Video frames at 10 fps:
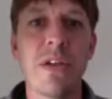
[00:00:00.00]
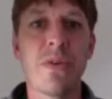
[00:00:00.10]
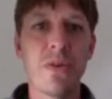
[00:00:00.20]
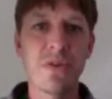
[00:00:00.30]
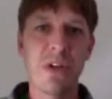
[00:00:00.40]
All
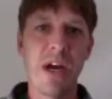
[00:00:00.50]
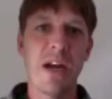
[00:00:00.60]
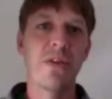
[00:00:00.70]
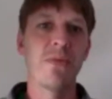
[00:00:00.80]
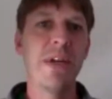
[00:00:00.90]
right, so those
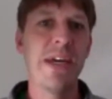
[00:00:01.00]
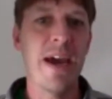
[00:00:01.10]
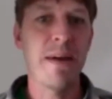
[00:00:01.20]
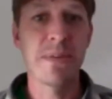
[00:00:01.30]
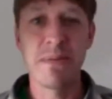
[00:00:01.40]
are kind of the
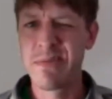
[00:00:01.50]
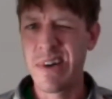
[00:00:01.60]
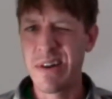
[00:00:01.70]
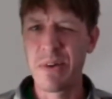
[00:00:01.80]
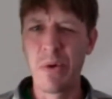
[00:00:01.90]
recaps. I'm
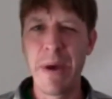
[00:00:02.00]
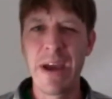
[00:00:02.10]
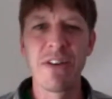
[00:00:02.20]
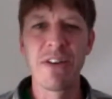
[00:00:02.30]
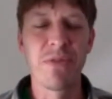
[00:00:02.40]
trying to go
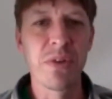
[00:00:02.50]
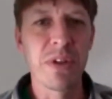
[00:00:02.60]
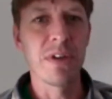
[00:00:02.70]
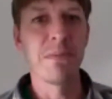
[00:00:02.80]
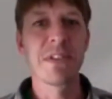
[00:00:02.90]
back and
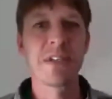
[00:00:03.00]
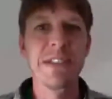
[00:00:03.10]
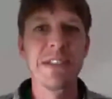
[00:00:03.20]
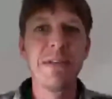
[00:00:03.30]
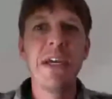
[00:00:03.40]
forth a little bit so
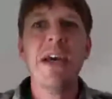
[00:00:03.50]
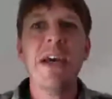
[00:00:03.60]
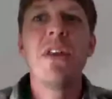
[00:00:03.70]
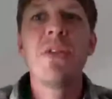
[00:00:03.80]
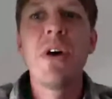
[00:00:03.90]
you see me.
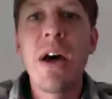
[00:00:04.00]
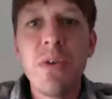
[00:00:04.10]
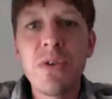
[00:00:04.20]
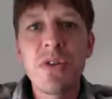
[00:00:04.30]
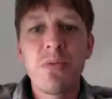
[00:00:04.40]

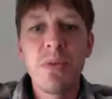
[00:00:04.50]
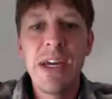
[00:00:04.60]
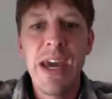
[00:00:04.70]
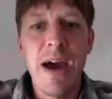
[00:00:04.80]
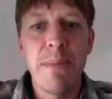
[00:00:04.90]
Those are the
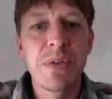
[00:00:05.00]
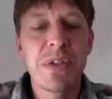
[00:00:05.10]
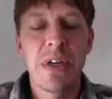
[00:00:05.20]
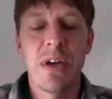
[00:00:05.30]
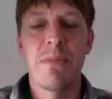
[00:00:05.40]

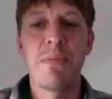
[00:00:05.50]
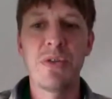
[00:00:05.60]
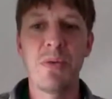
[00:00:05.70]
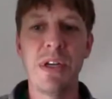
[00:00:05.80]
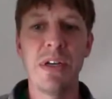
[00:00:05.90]
recaps
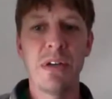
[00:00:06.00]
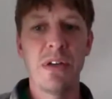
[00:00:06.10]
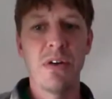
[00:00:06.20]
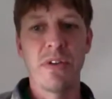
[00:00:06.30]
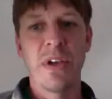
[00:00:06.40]
between, you
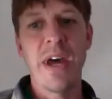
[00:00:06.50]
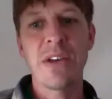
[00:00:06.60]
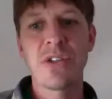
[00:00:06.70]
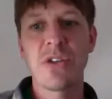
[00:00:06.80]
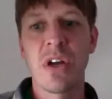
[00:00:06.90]
know, the
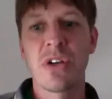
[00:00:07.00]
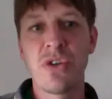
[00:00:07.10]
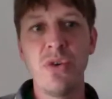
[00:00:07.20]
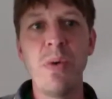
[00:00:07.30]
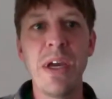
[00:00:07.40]
last
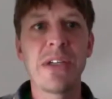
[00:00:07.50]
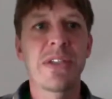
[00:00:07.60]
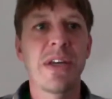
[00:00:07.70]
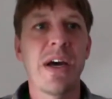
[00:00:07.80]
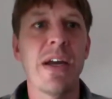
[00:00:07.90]
2
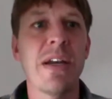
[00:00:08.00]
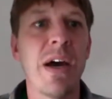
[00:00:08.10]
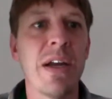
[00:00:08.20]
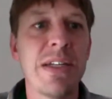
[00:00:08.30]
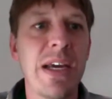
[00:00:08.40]
weeks
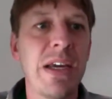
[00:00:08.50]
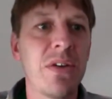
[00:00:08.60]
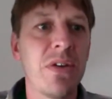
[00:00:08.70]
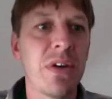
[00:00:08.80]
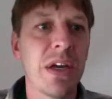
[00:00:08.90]
on taking a
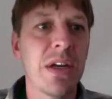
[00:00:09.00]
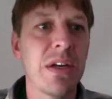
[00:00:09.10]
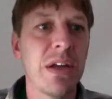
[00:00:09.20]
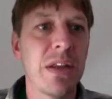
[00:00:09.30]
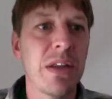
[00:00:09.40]
look at
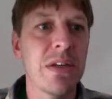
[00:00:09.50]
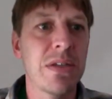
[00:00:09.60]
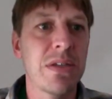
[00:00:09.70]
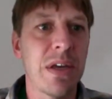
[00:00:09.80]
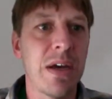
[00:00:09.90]

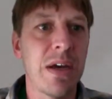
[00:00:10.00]
this.